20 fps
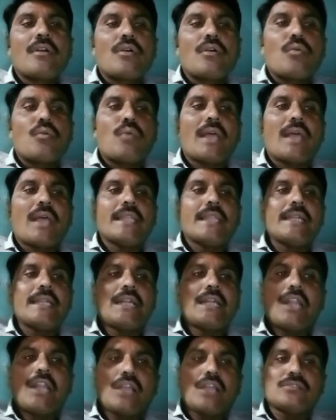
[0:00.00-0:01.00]
While in
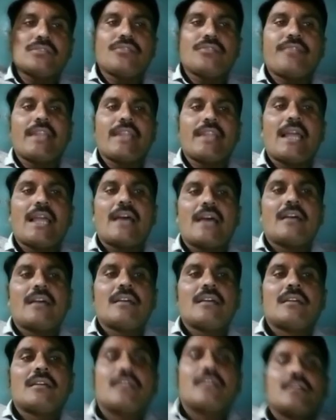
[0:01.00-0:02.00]
Drosophila
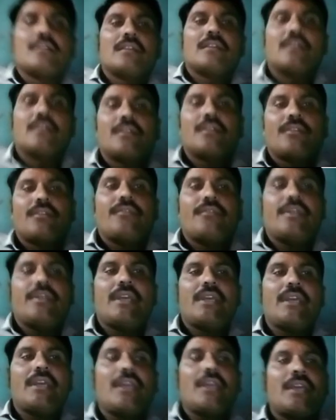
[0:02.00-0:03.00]

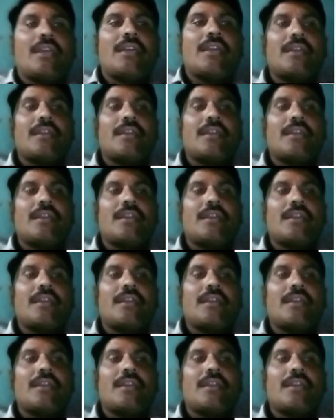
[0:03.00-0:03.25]
we